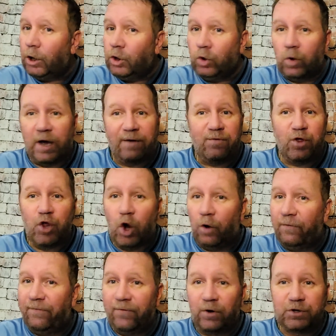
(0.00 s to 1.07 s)
You have
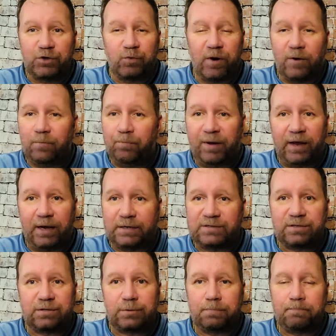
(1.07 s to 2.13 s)
no first round
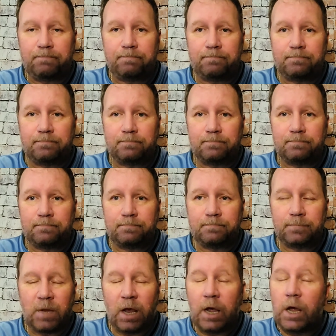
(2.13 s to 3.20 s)
picks.
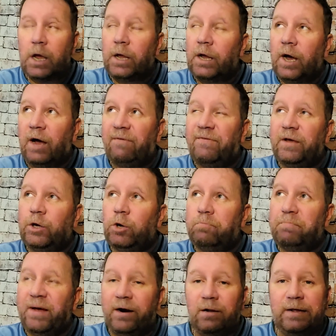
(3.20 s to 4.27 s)
I think you
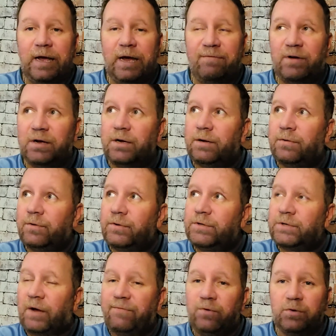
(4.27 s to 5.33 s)
barely have
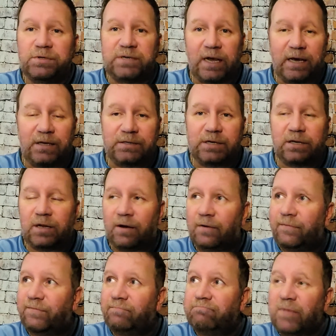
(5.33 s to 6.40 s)
a few seconds and
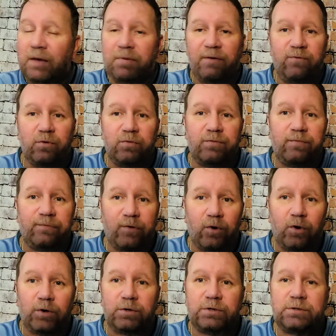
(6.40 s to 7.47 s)
maybe a few
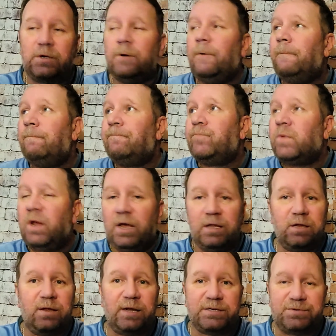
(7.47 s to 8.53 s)
thirds in
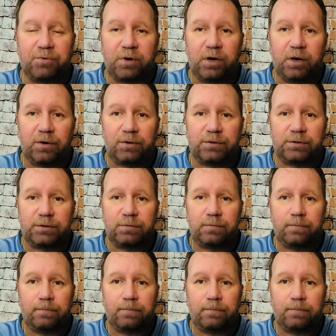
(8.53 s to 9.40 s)
the next 3 years.